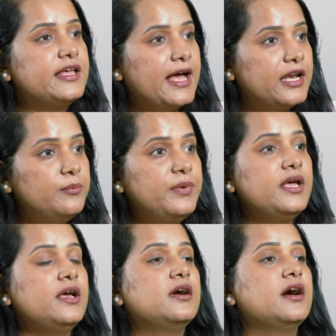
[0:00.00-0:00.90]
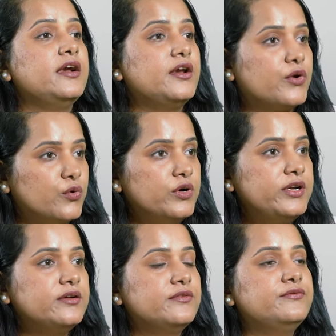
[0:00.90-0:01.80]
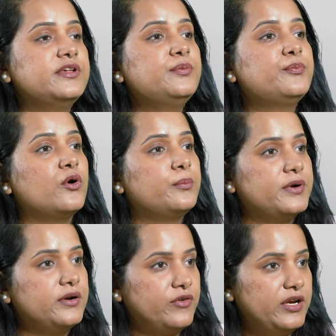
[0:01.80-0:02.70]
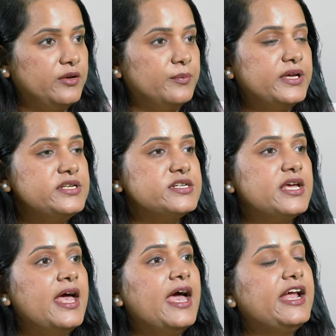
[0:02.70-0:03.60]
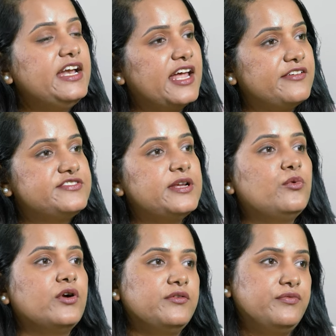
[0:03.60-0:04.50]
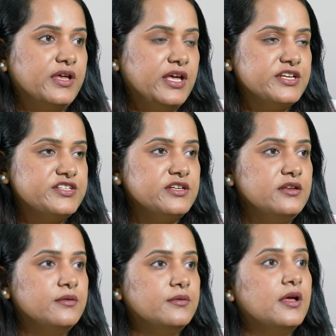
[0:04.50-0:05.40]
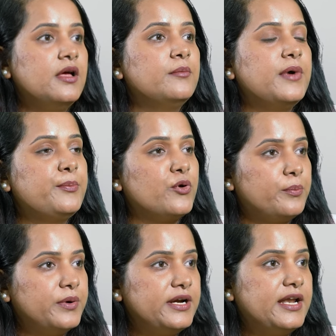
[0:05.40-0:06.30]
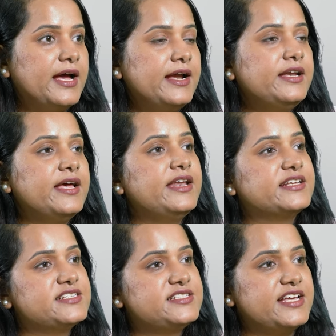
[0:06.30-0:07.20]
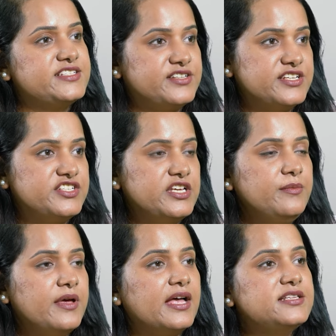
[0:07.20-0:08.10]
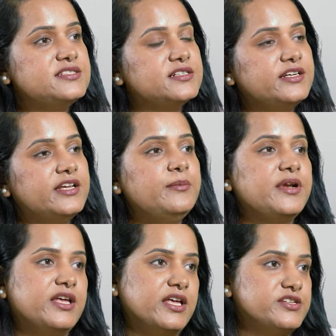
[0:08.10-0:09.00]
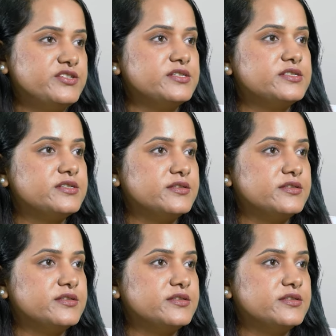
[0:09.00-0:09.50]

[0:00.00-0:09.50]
can be controlled with proper treatment and lifestyle modification by proper diet and exercise regime and certain medications.